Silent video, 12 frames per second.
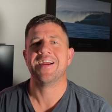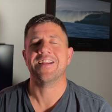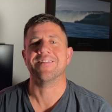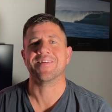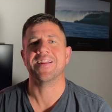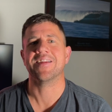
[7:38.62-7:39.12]
and
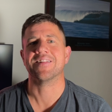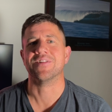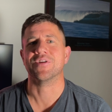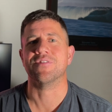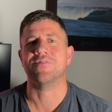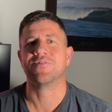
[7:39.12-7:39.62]
I'm getting a lot
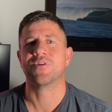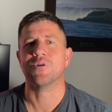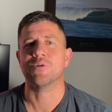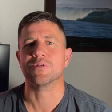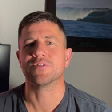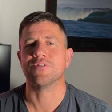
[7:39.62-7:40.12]
of
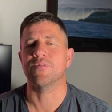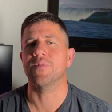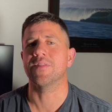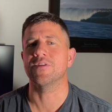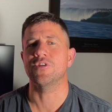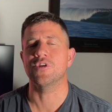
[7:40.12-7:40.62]
calls from
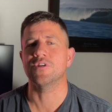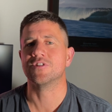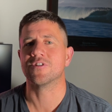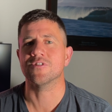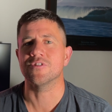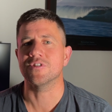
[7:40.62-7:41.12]
other news
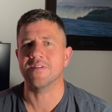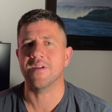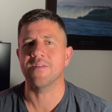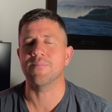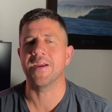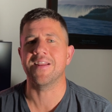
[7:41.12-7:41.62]
crews
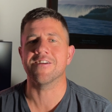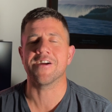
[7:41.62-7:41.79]
and media